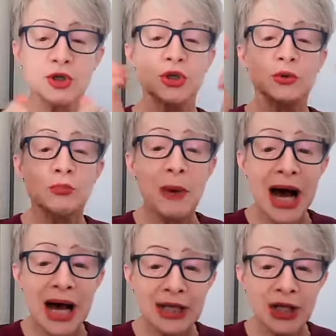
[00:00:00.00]
to
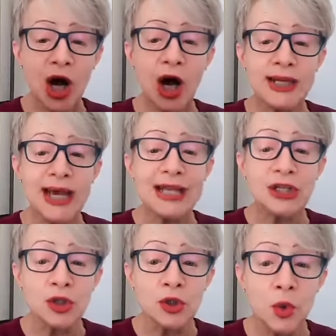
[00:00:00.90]
my God
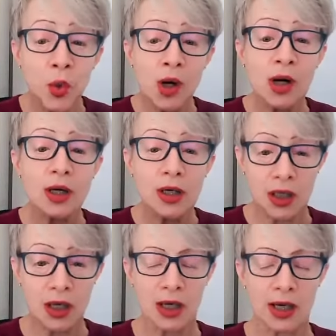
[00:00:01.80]
and your
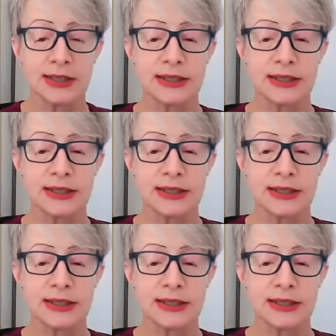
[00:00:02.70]
God."